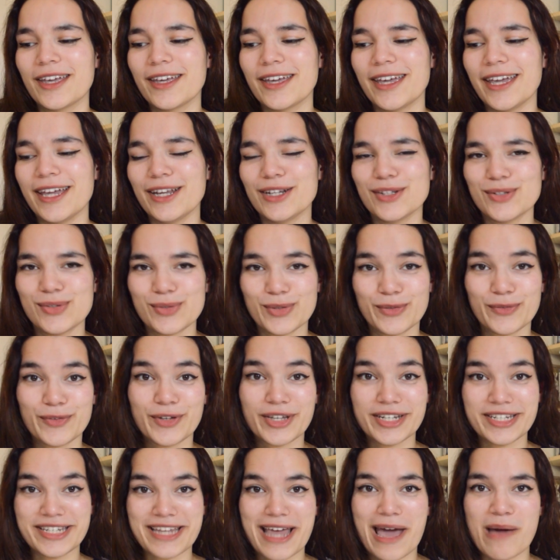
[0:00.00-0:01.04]
in a sort of
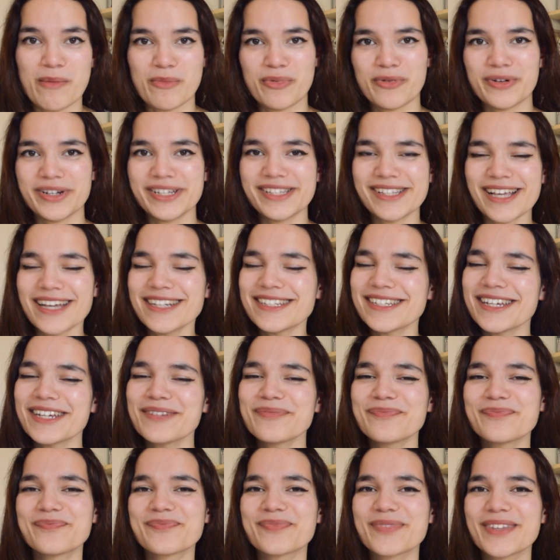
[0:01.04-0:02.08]
contemporary
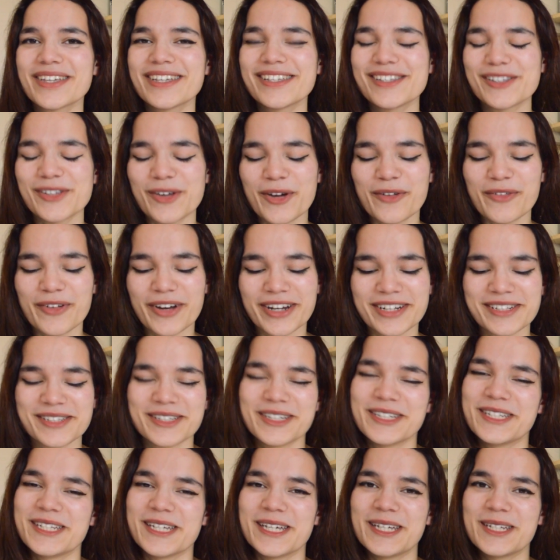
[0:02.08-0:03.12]
setting. So very
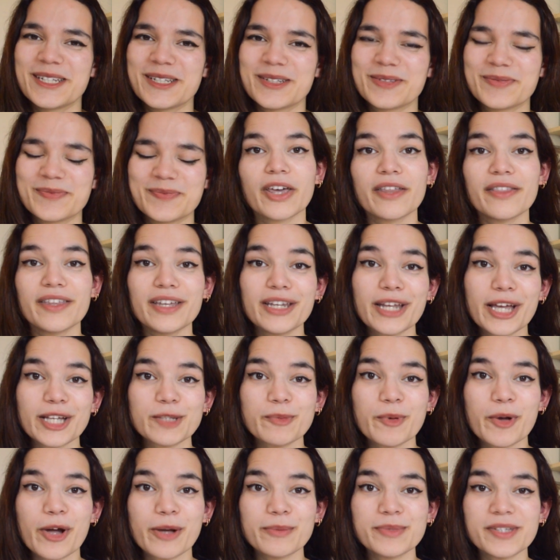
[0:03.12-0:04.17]
excited. The
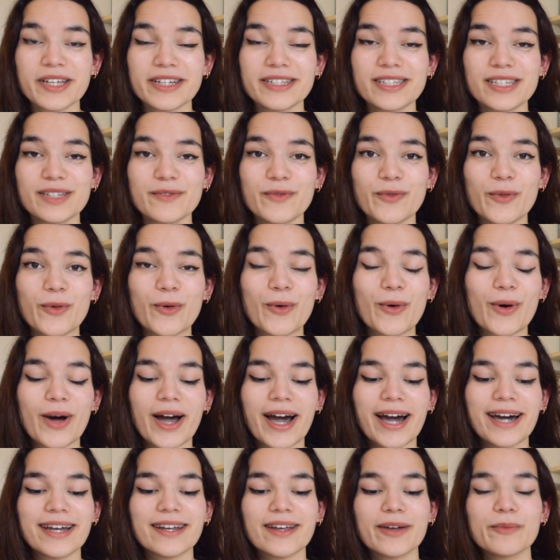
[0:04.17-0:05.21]
next book I'm excited for,
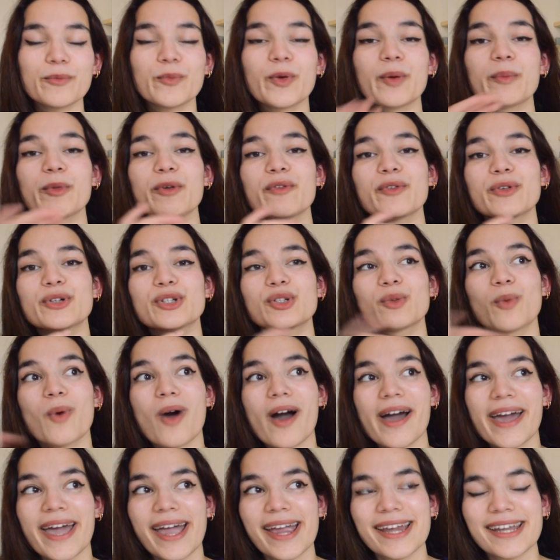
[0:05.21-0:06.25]
and we're moving on to
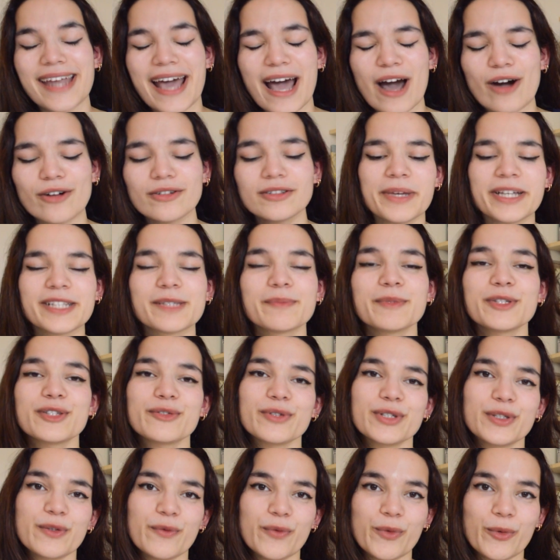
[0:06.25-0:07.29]
YA now, it's
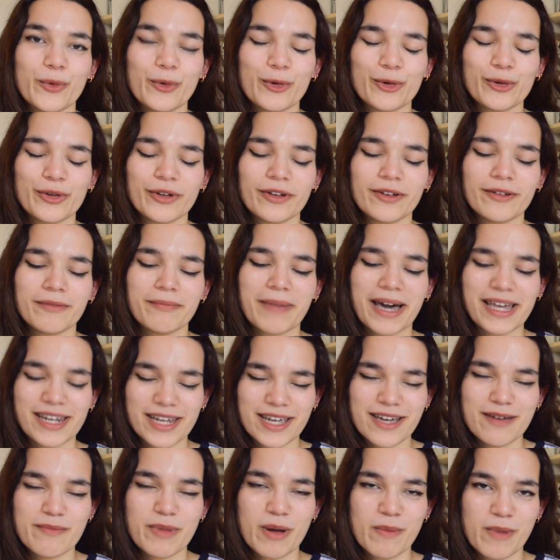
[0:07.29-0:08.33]
Mysteries of Thorn
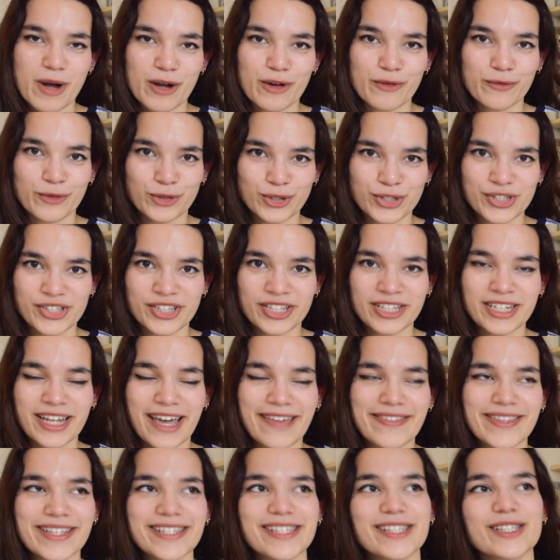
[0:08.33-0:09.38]
Manor by Margaret Rogerson.
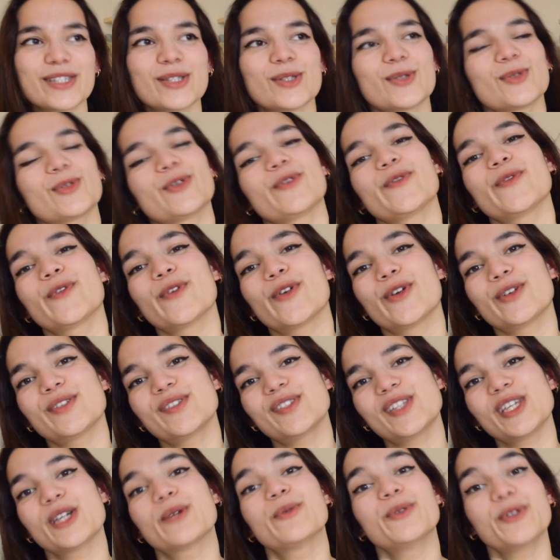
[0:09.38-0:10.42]
And this is a sort of
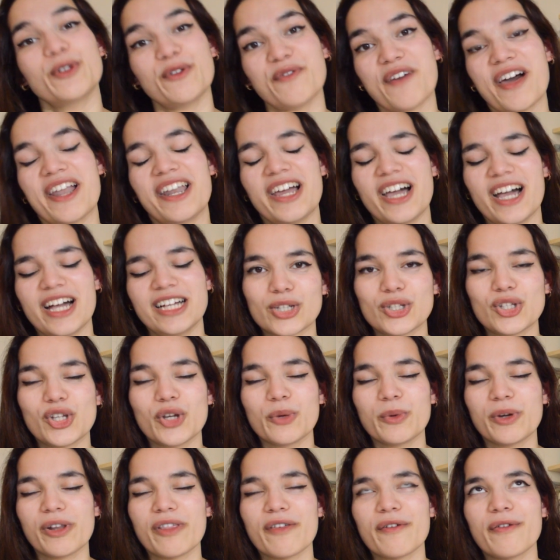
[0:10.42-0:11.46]
sequel novella to
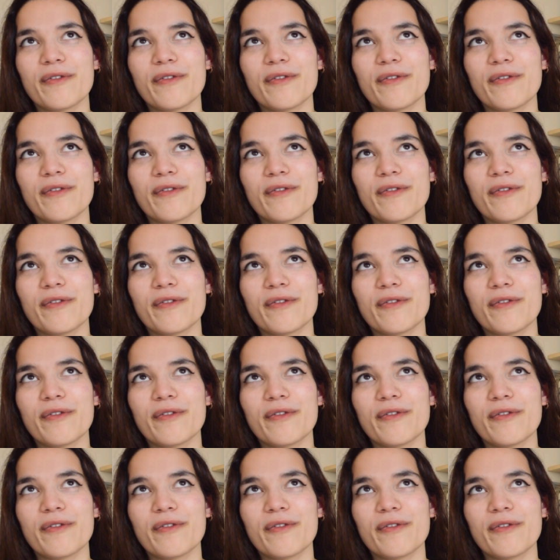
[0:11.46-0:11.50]
one of the